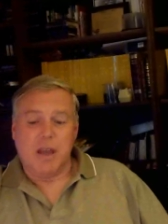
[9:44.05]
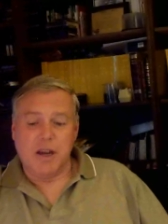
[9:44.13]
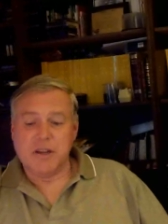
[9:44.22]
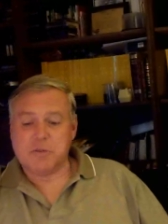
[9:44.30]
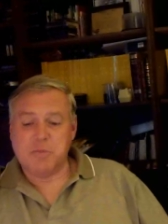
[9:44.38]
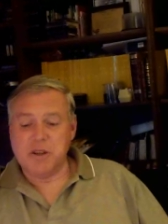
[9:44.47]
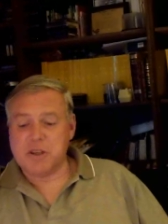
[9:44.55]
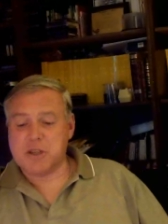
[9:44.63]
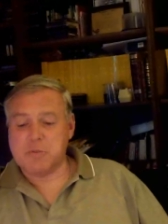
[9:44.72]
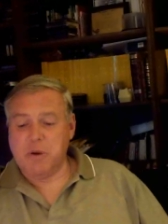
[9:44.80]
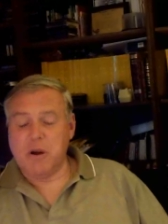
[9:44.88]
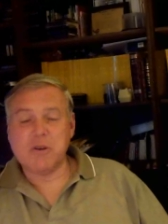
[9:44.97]
And it's been
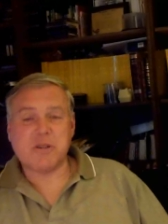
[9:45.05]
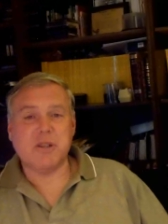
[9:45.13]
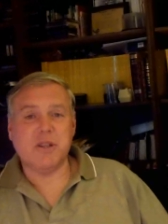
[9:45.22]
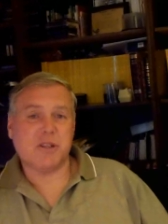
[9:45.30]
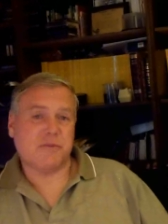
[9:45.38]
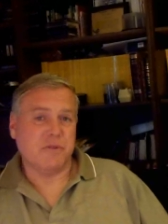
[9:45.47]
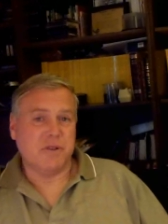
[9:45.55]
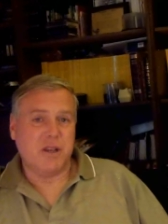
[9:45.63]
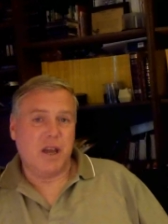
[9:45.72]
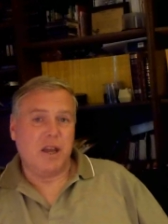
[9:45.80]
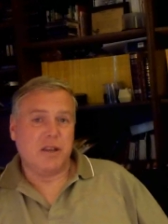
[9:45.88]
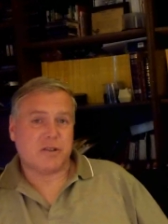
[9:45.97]
exposed to this for
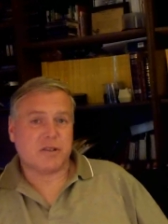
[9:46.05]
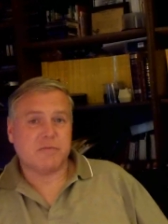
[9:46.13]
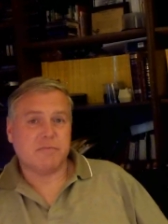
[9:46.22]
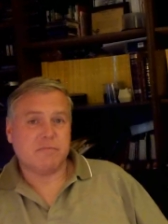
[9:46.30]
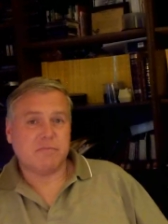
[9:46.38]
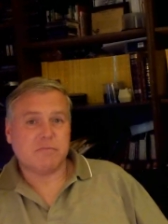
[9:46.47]
days.